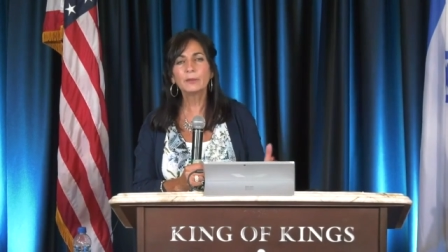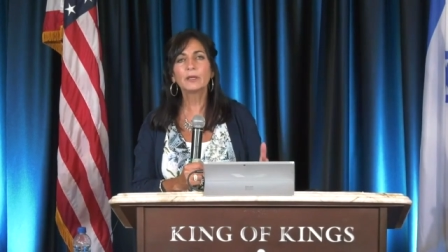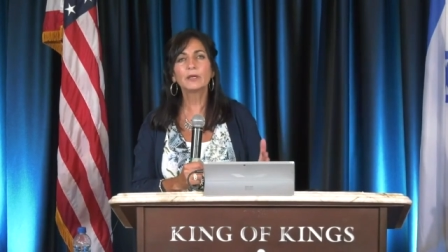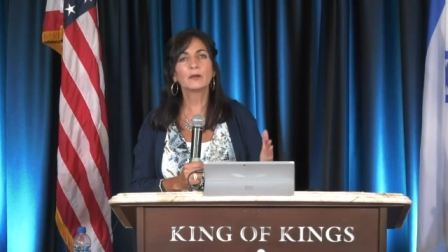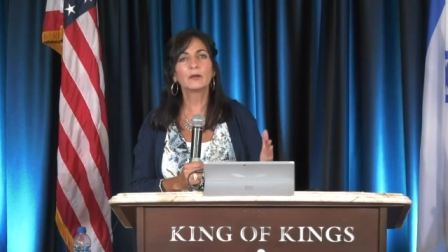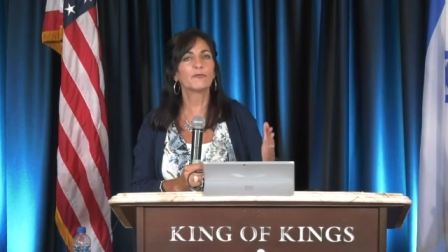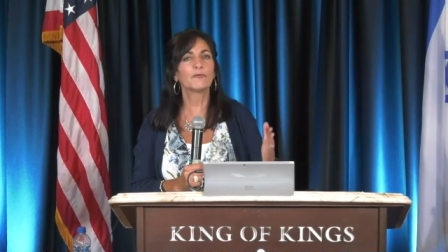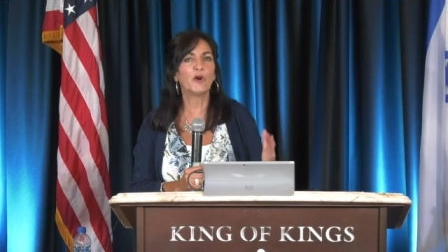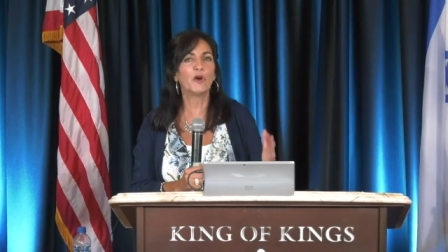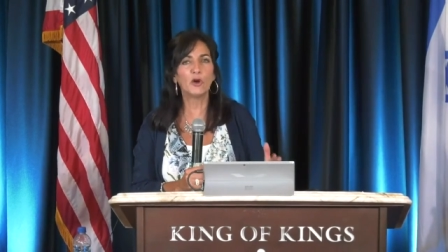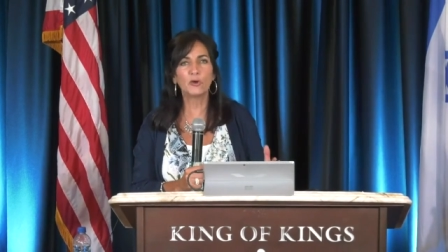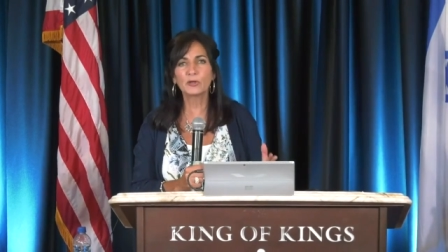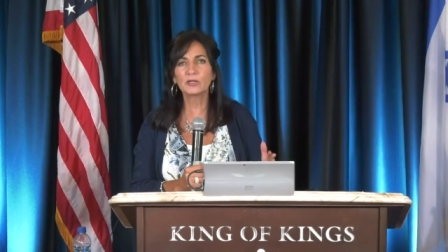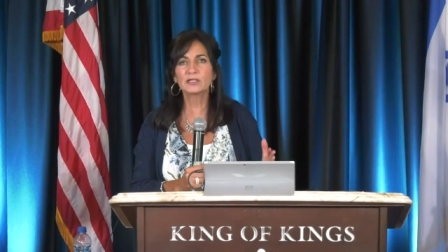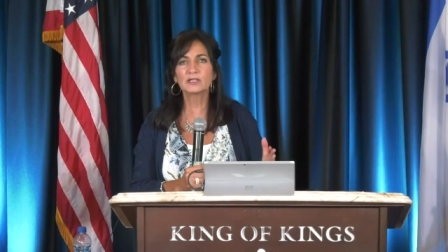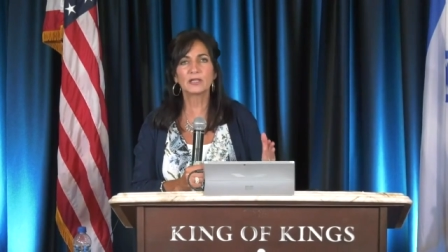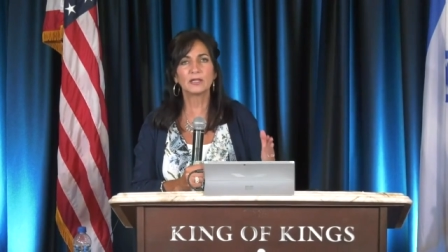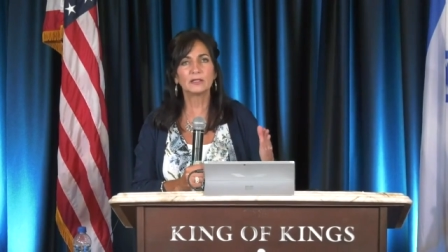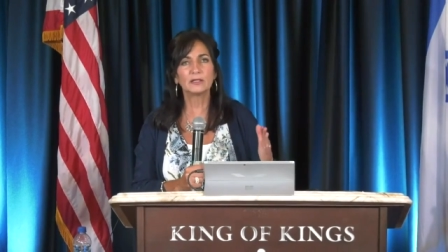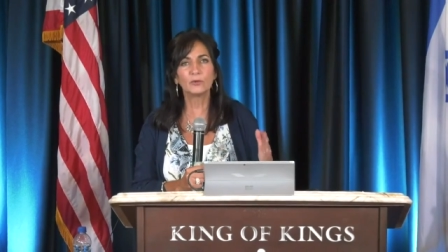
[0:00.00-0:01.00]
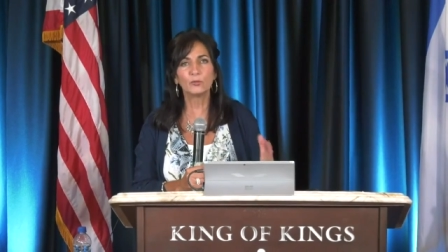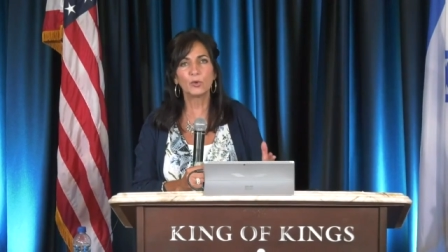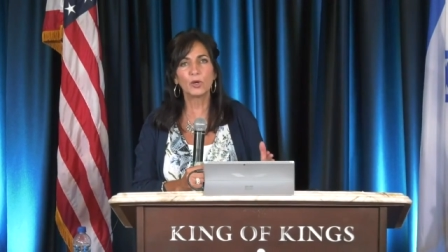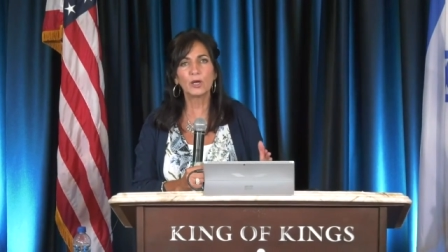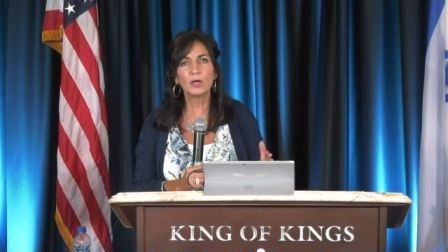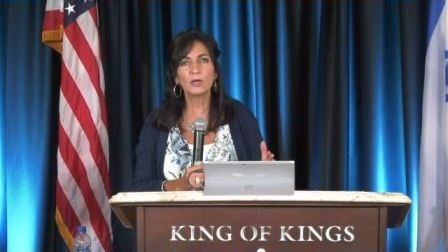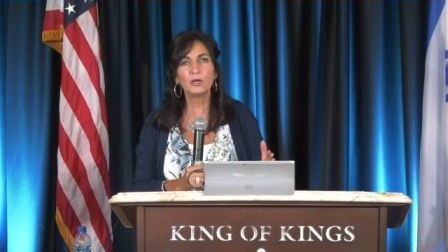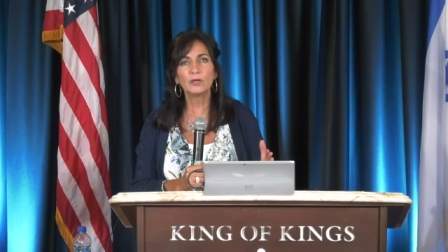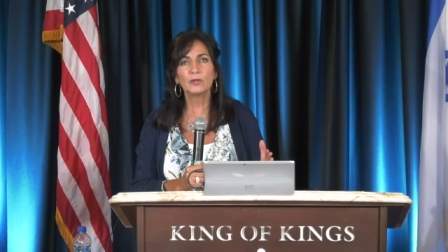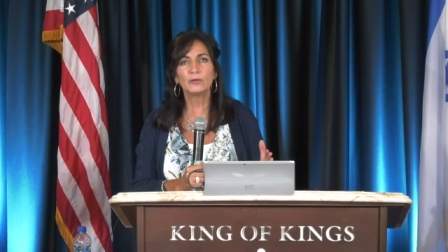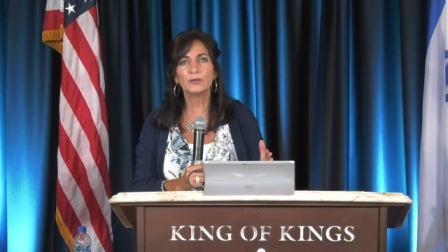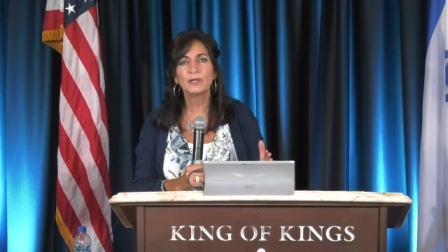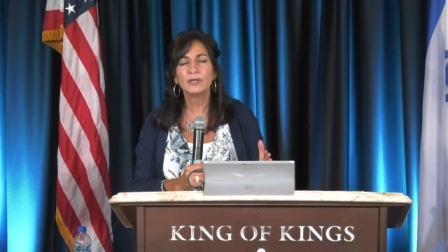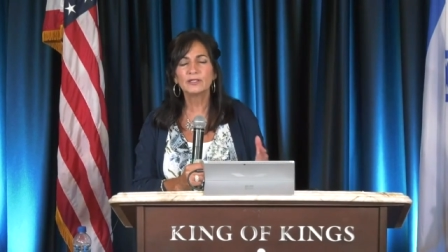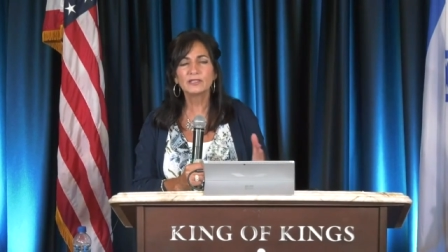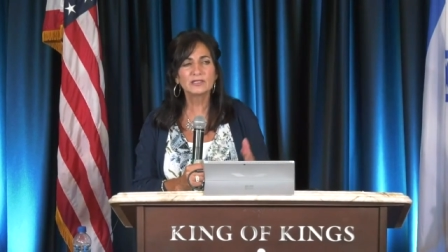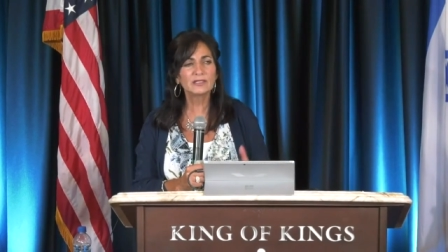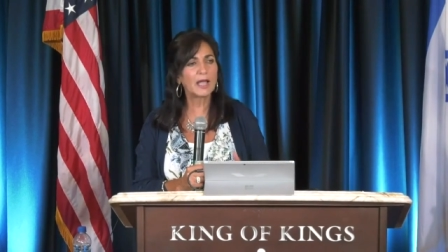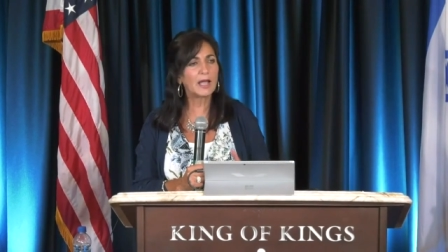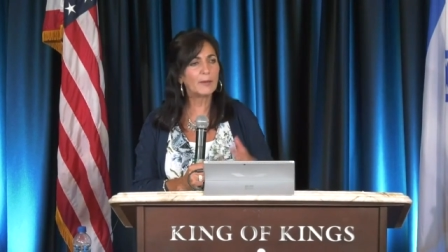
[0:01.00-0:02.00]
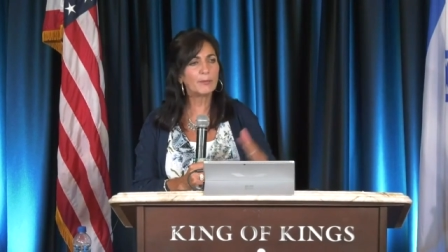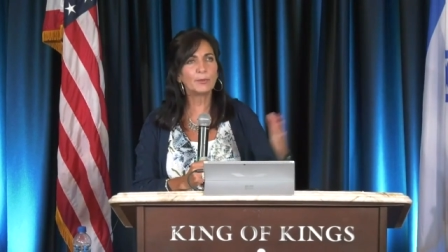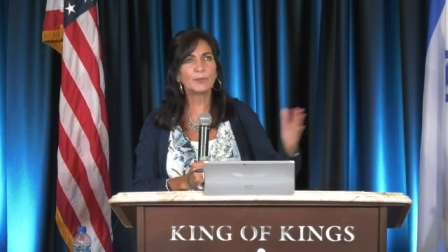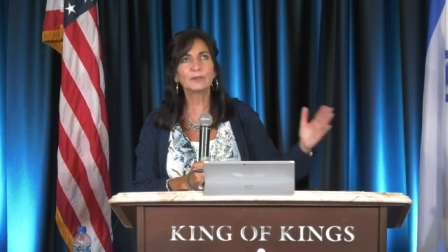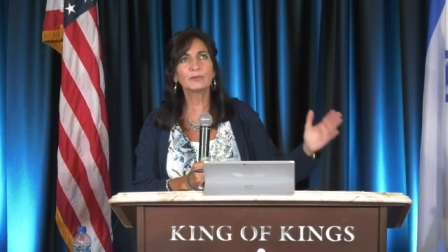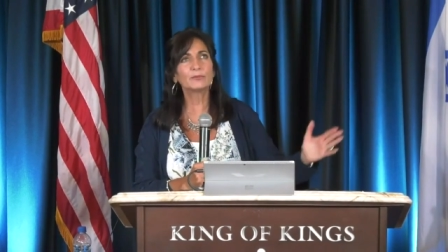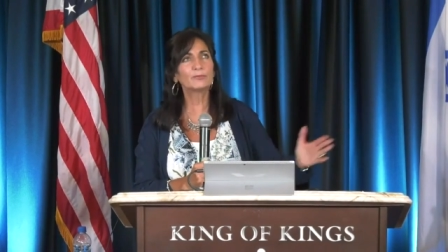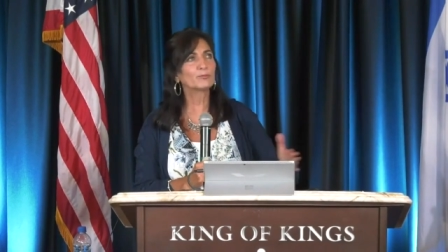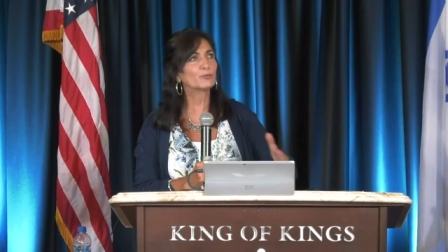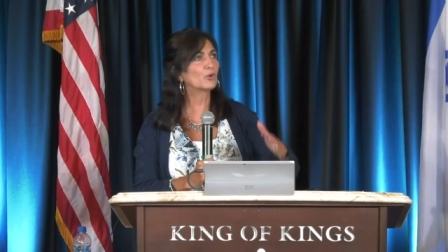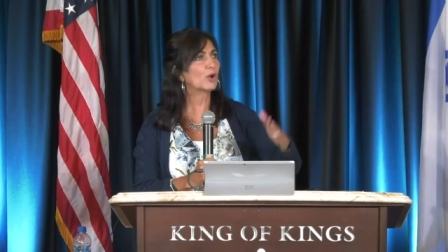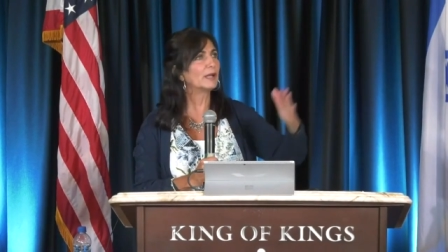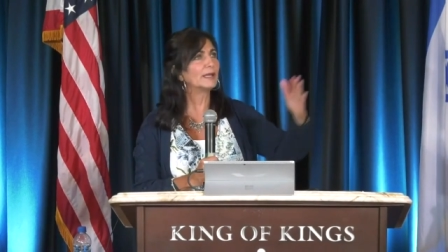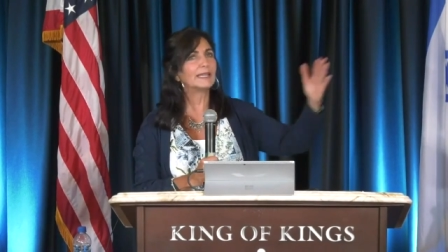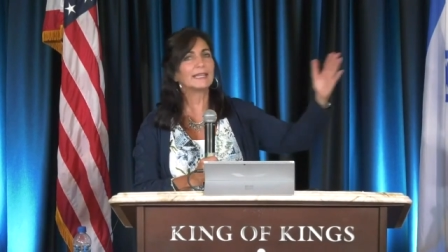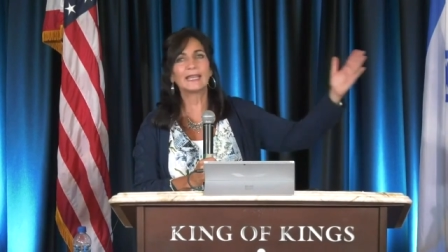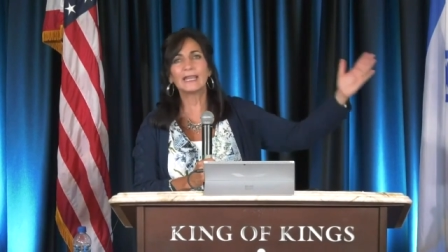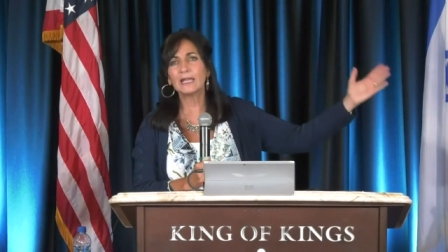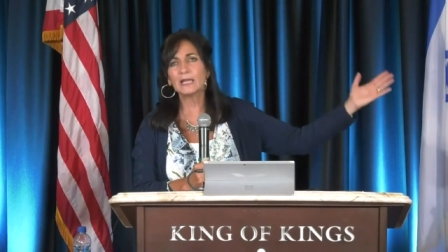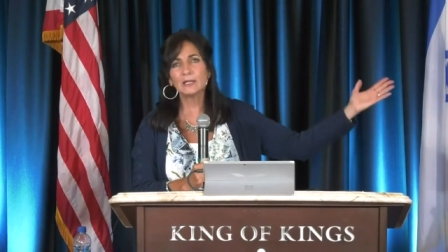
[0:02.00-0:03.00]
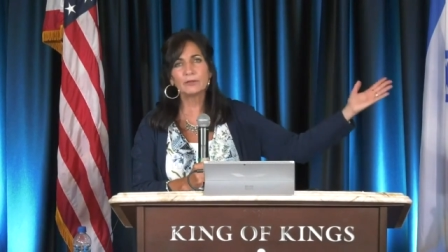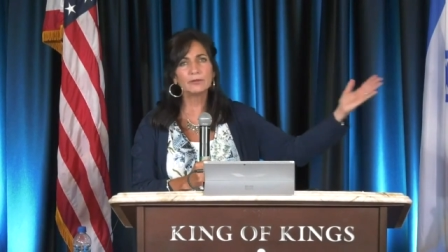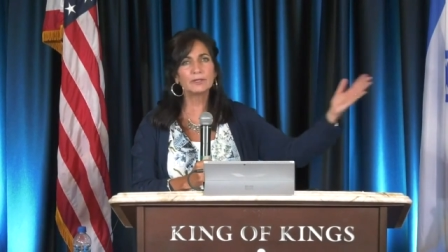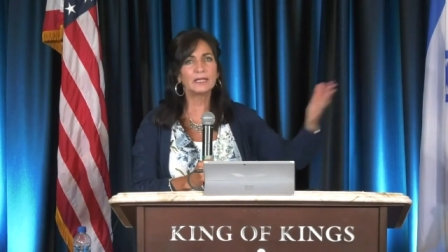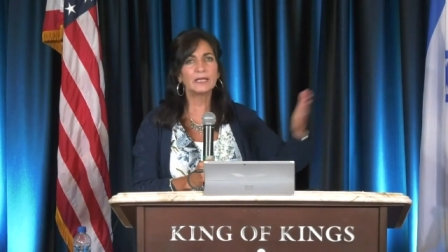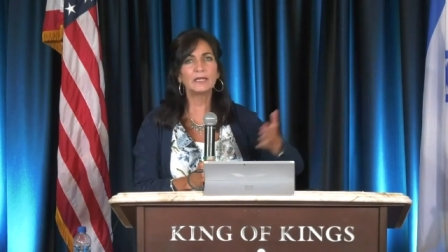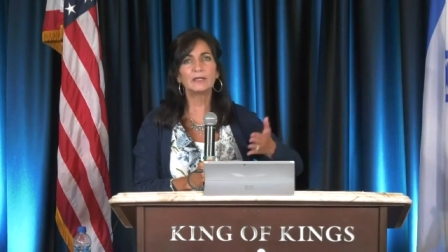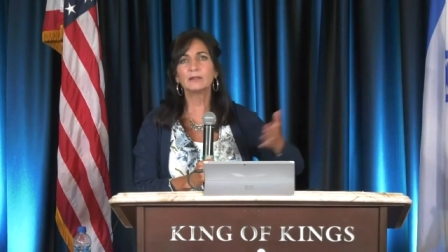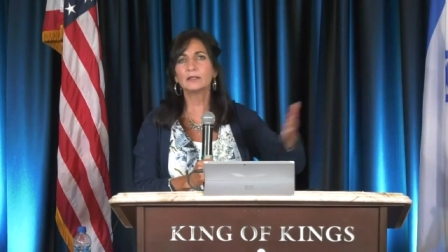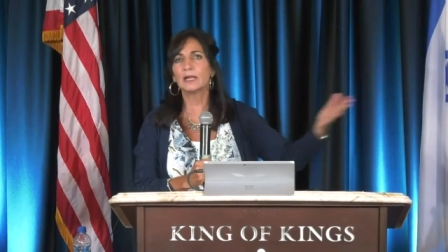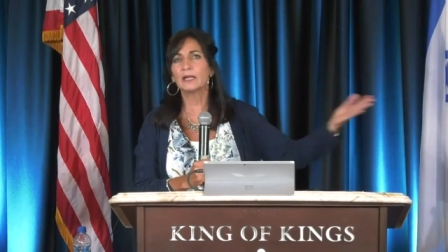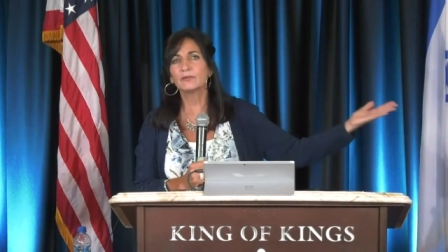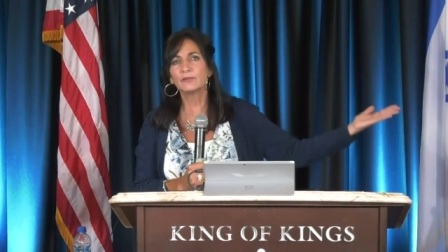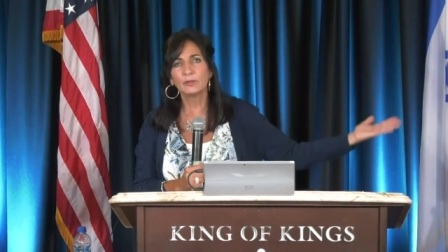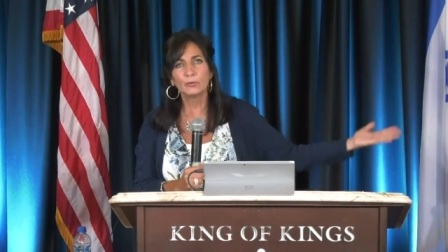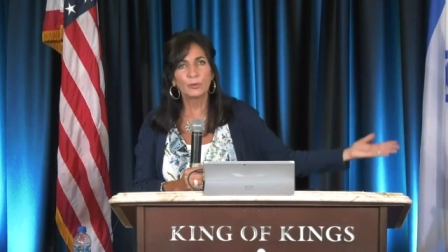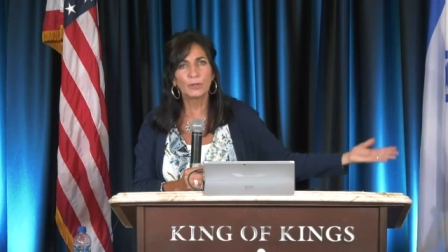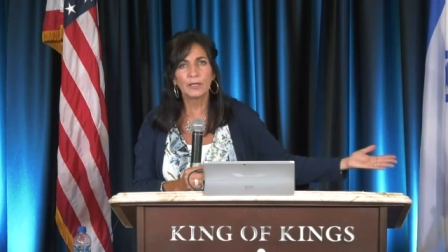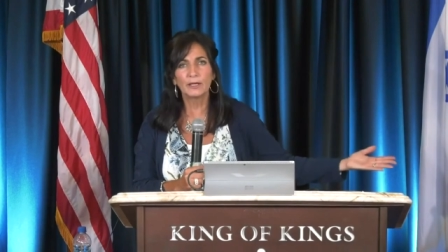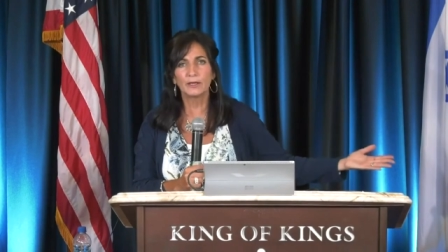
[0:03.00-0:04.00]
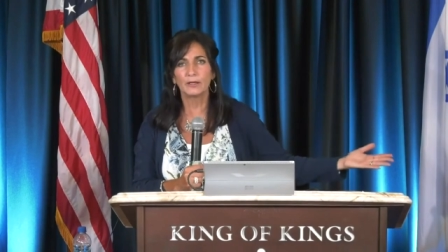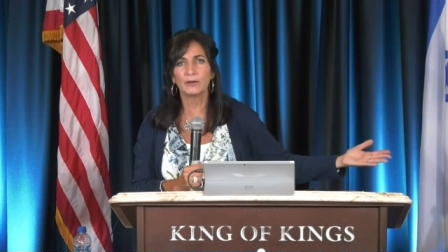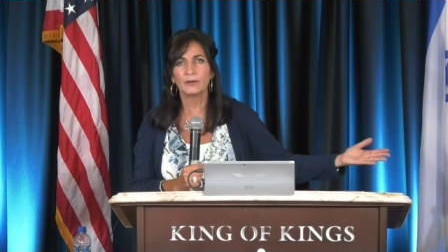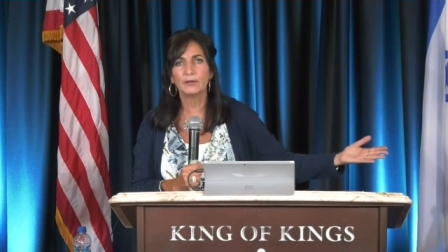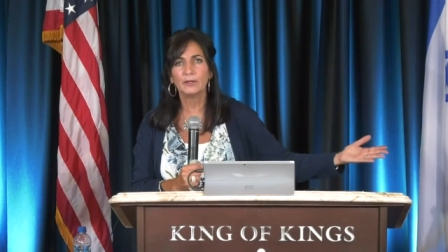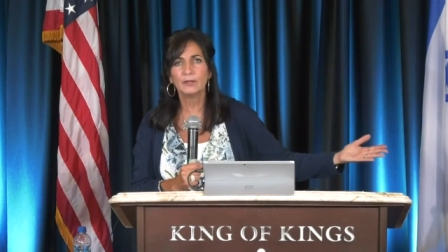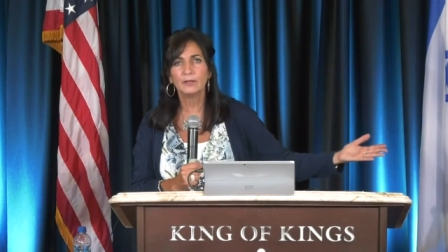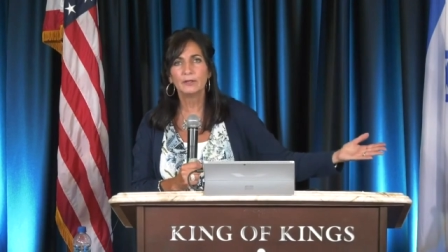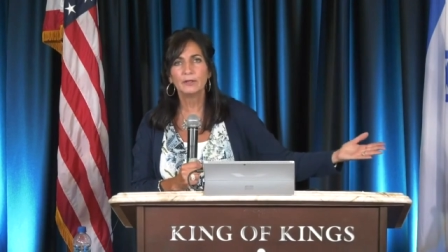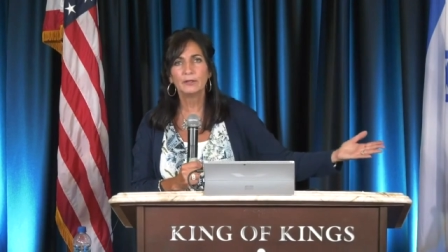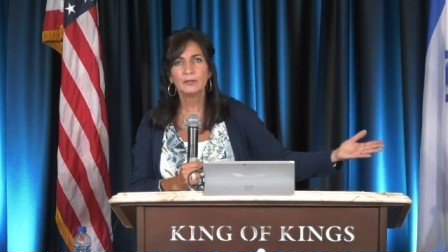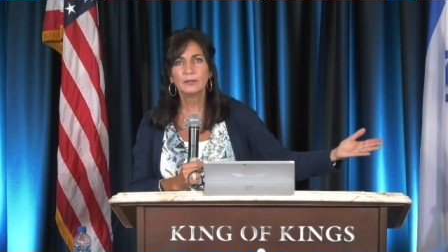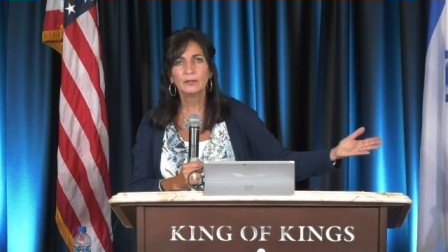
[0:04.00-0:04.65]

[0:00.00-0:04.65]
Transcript: I'm going to focus on the Word. Stop with running here and there and everywhere.